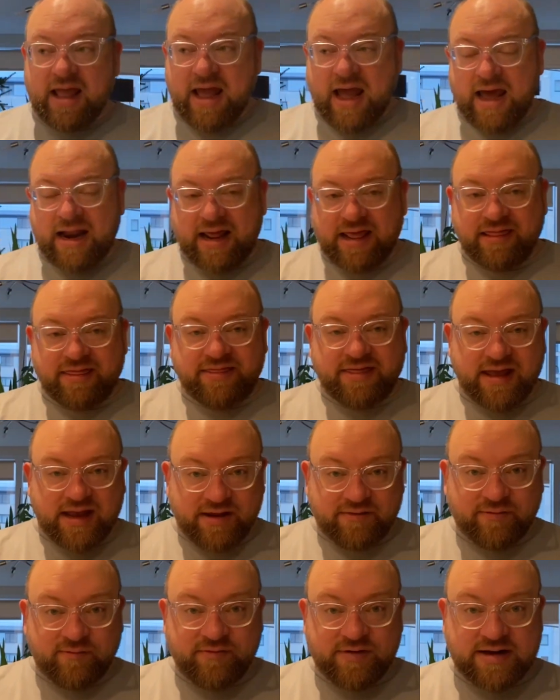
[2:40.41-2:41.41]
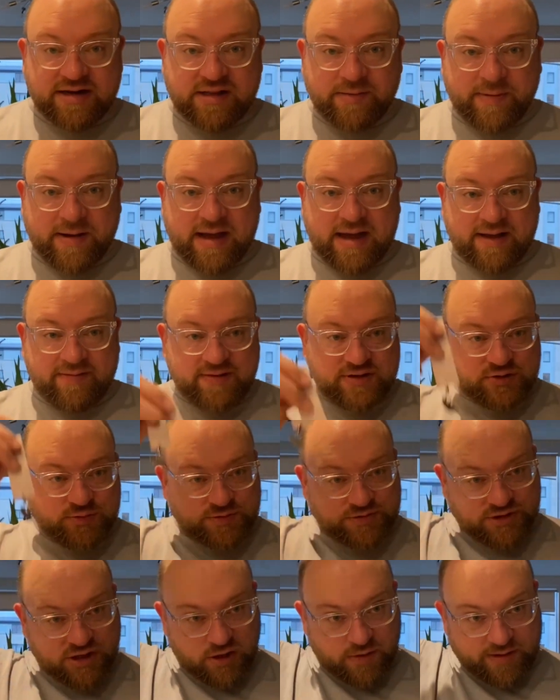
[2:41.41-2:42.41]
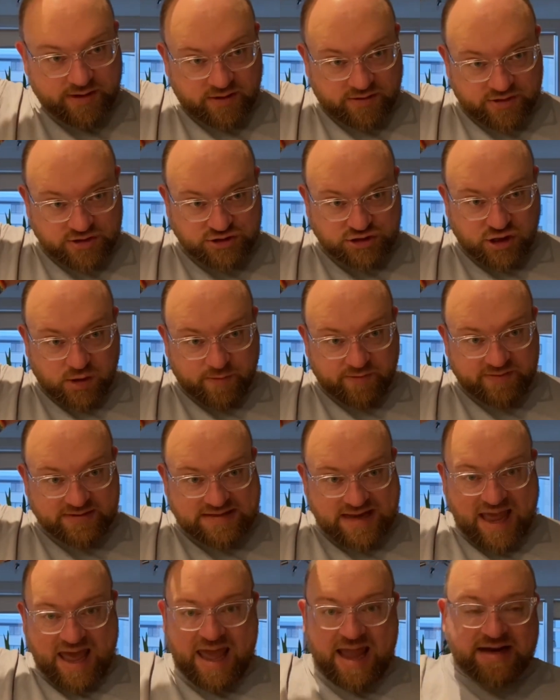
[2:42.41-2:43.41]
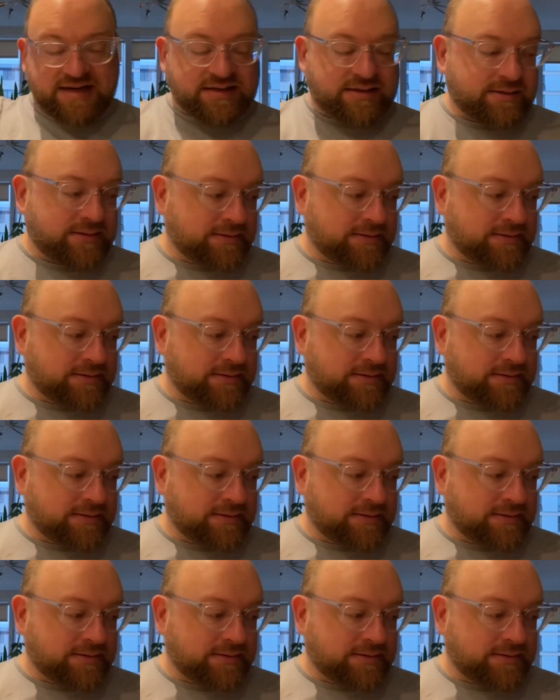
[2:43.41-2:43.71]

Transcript: And I think from reading the pattern, this one's going on the top of his head.